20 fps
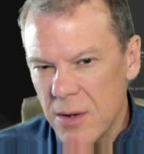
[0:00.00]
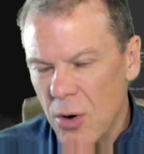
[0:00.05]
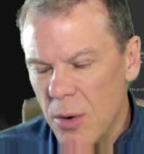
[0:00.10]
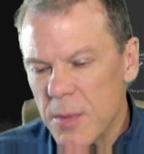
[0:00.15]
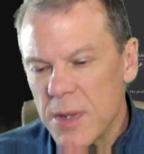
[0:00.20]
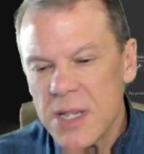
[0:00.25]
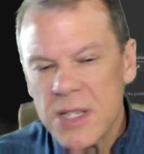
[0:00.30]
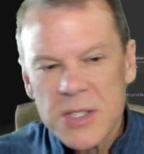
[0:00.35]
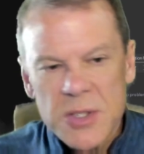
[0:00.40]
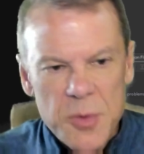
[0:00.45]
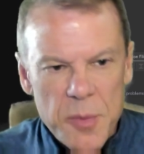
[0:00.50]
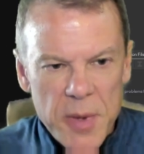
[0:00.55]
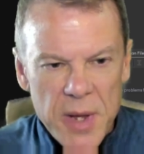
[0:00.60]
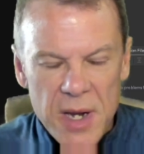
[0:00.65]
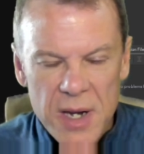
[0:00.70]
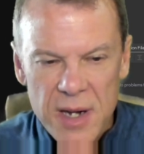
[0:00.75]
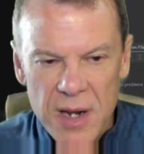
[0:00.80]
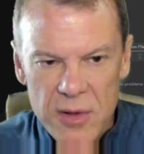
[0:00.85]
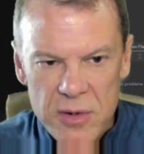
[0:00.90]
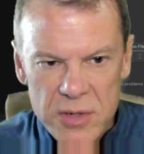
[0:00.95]
Normally this would
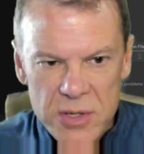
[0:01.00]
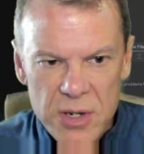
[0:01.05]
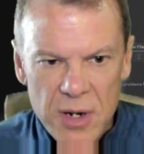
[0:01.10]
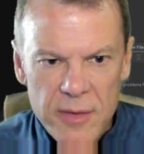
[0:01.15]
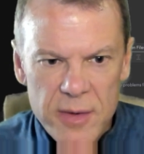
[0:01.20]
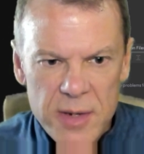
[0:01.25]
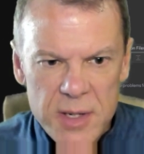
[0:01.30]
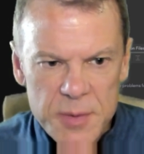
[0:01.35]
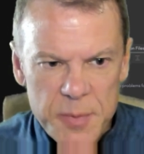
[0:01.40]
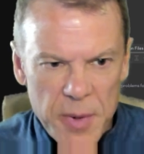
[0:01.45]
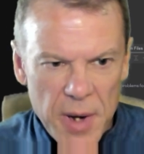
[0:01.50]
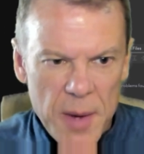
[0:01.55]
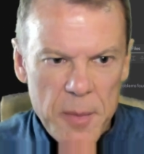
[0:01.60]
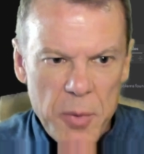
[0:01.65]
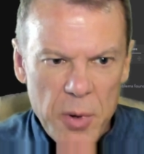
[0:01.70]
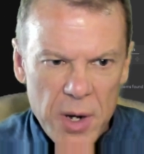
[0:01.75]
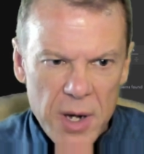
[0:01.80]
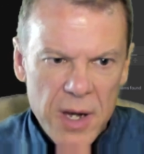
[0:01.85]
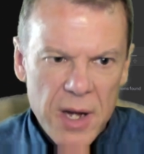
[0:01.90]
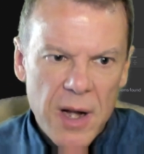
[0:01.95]
be in another service, but I
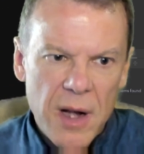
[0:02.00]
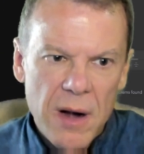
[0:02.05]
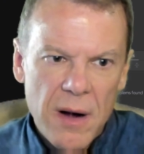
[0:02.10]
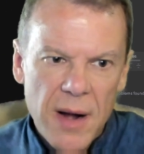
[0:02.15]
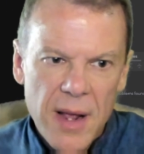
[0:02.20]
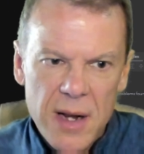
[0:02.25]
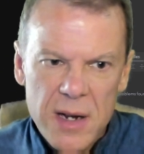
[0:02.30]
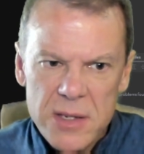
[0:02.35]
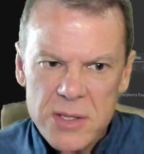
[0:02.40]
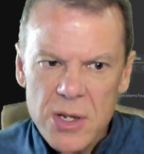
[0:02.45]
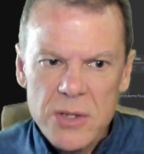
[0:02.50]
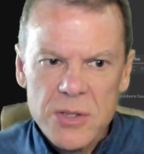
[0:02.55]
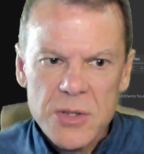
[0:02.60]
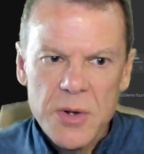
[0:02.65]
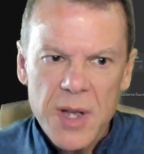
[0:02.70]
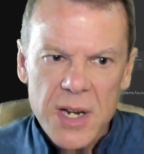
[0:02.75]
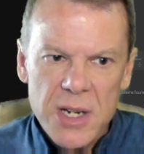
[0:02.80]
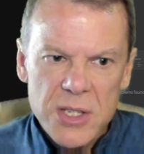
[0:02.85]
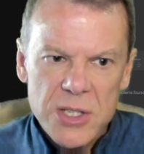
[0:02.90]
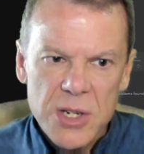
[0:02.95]
put it here. And this
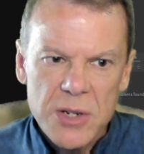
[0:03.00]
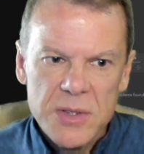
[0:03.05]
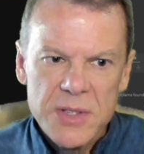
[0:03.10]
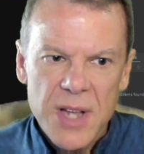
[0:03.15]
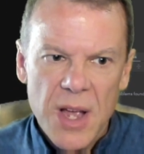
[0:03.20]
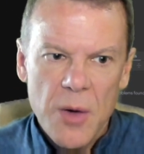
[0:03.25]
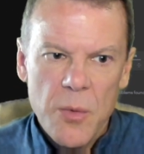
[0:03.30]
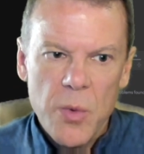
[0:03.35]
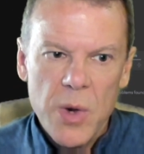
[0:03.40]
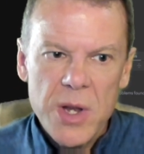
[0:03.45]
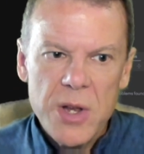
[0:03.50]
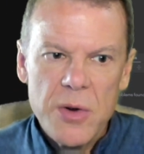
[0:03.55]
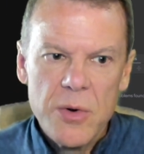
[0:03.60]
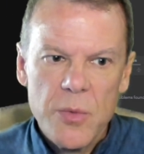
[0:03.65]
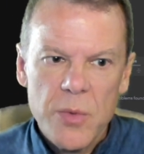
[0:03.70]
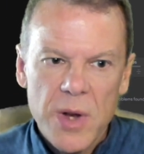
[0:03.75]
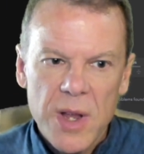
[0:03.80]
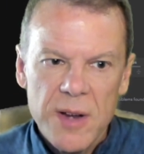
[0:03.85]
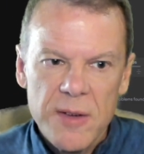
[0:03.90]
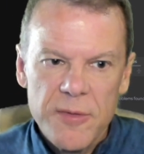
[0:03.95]
also kind of shows how when
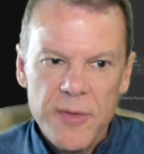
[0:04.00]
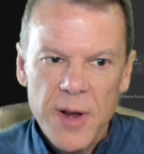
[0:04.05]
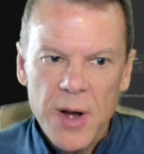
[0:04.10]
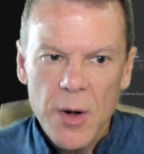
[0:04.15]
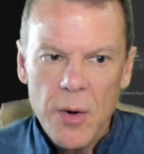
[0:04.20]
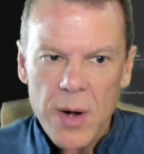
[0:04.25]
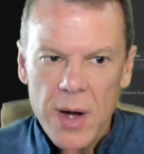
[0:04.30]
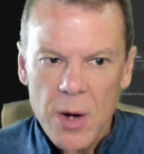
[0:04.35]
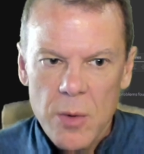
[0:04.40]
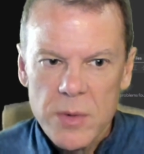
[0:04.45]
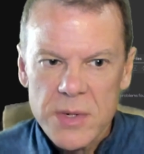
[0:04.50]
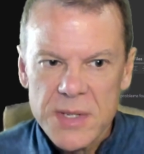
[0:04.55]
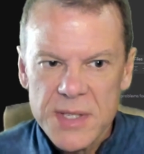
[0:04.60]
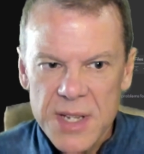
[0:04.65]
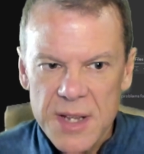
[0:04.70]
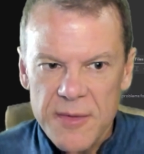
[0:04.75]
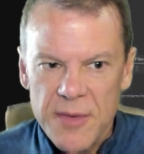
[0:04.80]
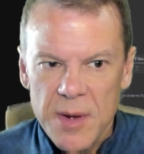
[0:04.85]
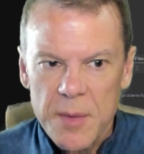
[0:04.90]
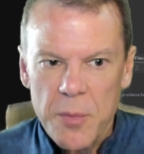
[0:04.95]
you're configuring a
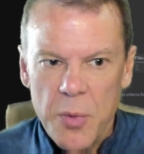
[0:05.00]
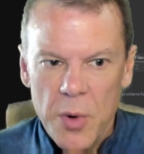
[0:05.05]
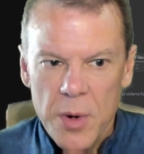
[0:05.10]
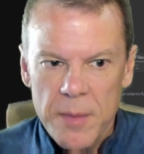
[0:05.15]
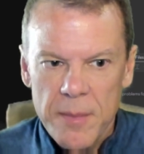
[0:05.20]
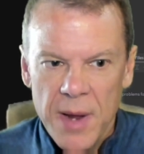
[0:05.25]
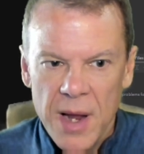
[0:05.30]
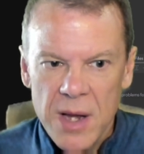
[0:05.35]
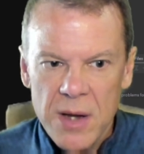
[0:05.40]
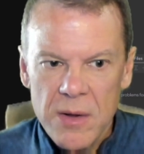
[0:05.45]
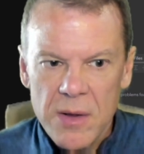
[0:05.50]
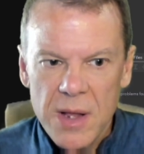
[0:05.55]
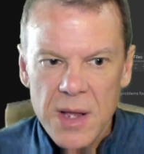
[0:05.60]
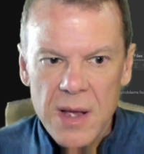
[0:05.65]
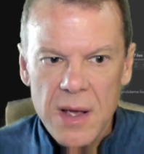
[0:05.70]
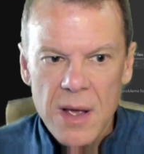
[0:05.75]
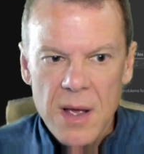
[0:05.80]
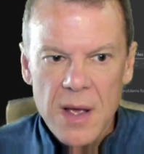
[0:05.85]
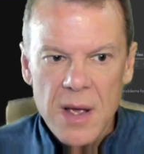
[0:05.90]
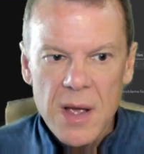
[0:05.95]
receive endpoint
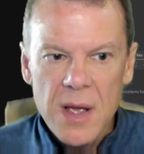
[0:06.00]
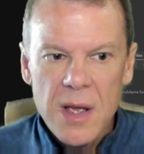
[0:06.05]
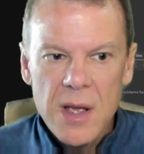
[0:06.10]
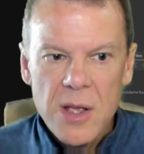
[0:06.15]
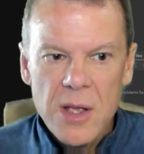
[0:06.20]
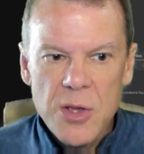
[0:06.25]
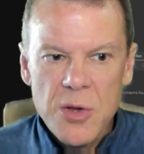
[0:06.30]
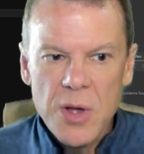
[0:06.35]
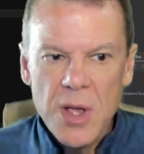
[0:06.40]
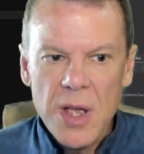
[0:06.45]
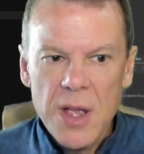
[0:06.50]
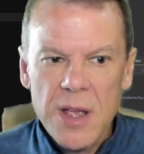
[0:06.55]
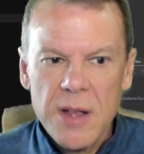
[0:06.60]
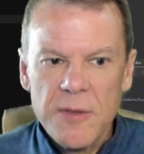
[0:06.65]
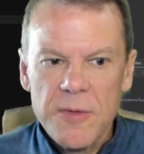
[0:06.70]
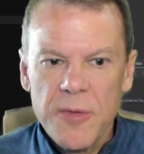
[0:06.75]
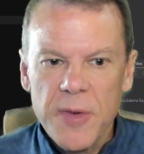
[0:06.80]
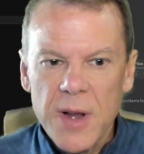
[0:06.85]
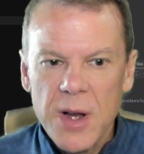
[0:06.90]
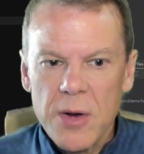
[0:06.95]
manually, you can
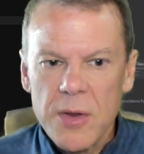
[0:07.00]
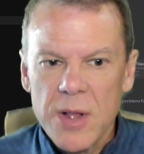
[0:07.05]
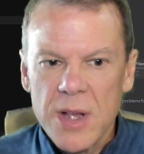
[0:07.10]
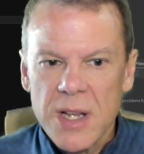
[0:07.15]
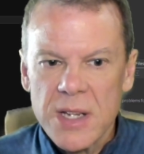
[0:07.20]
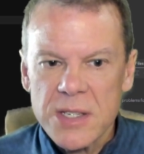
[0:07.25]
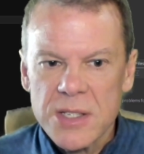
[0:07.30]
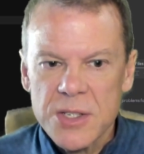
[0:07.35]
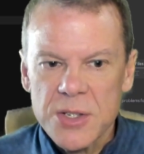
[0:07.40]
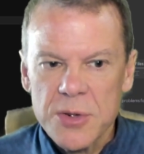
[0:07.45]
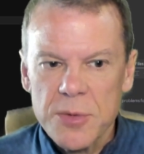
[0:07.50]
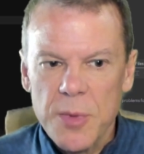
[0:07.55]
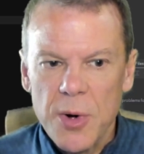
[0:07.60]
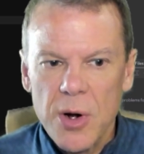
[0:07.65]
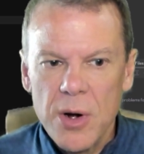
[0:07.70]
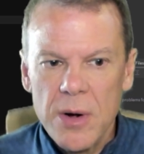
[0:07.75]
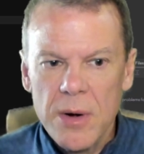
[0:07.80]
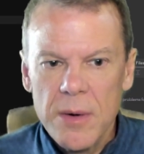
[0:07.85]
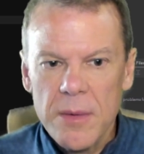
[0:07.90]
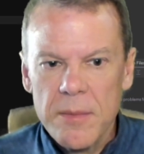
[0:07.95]
configure the
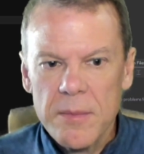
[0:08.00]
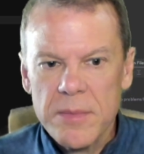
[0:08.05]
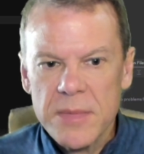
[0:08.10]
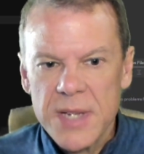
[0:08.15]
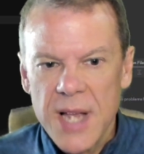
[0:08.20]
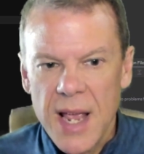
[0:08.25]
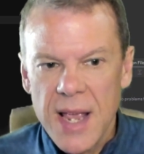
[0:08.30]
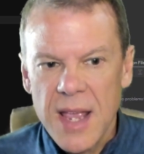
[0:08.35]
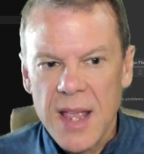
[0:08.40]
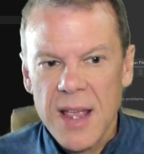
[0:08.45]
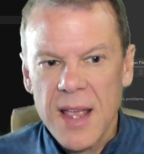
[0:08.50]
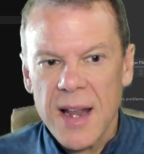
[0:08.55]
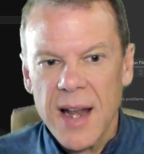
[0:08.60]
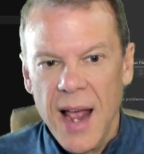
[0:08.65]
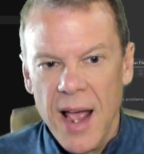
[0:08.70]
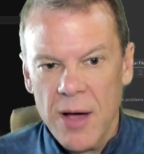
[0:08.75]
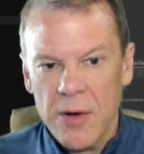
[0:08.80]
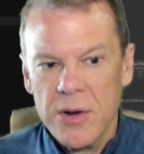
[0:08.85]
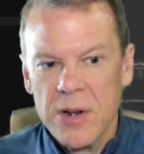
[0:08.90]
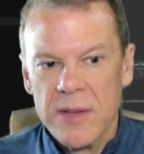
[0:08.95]
consumer, taking
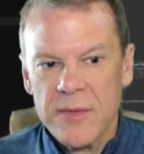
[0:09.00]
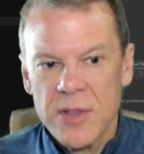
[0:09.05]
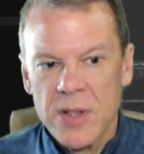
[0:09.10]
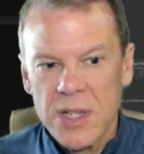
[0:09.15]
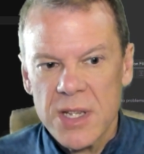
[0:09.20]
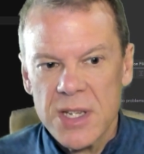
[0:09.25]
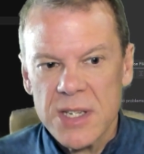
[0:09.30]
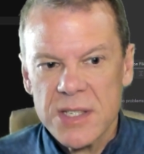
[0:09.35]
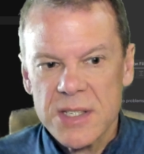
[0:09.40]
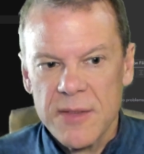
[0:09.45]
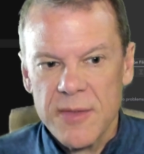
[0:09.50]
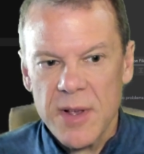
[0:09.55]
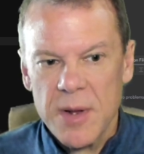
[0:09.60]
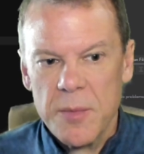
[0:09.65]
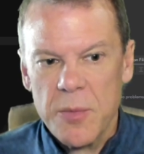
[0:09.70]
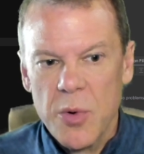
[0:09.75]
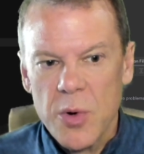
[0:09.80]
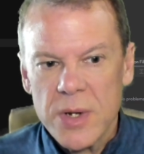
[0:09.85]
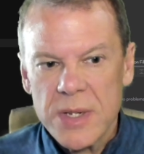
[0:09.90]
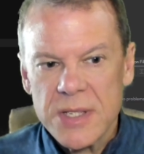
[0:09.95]
it out of the list of
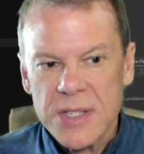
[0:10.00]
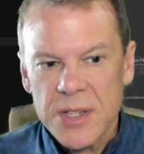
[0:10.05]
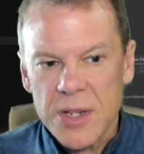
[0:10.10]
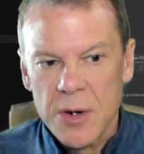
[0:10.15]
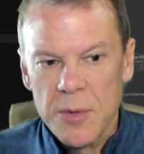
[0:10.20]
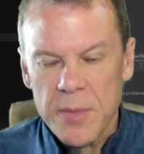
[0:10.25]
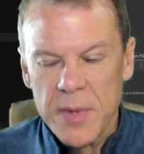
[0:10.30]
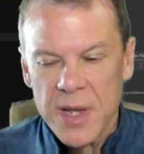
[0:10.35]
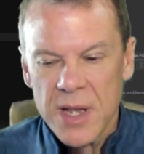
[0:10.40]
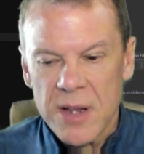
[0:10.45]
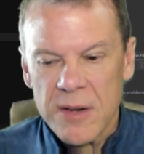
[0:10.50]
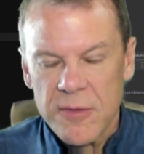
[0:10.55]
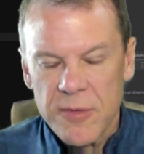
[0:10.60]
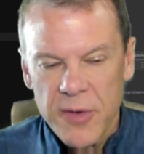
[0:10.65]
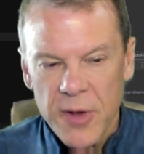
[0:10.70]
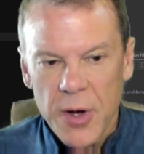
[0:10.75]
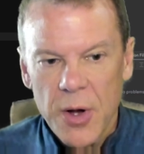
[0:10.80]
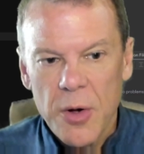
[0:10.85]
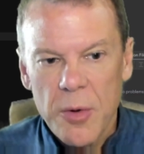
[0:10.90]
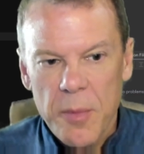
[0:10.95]
endpoints that'll be
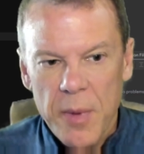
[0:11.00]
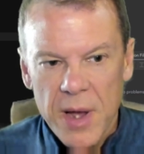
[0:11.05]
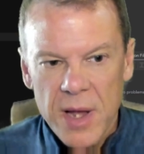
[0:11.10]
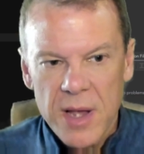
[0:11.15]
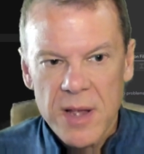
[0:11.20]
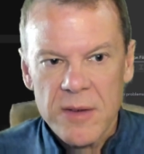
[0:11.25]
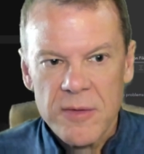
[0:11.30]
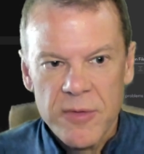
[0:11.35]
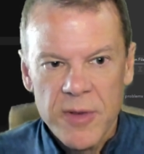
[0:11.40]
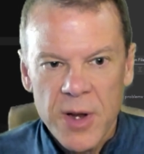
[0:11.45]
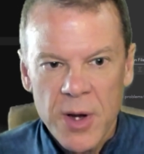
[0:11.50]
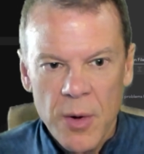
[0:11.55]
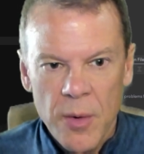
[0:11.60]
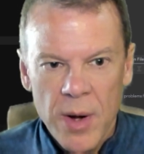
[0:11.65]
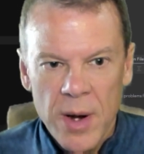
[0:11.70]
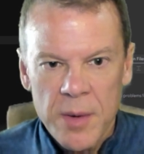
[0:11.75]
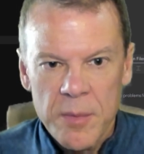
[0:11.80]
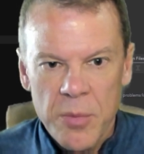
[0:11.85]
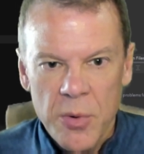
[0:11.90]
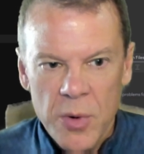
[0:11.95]
configured by
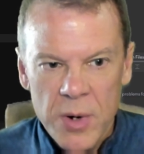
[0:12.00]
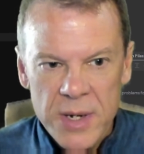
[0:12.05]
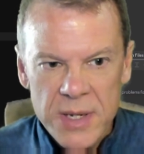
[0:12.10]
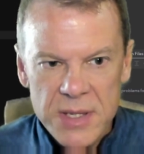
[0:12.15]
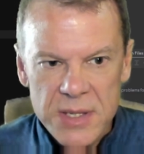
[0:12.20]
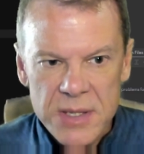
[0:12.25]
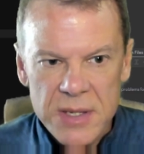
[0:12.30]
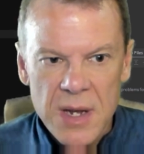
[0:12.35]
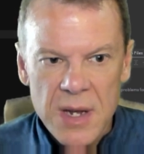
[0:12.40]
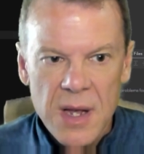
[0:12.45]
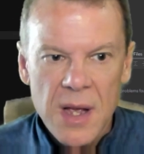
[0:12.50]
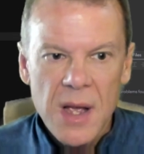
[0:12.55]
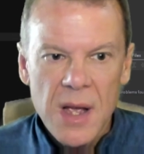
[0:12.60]
configure endpoints.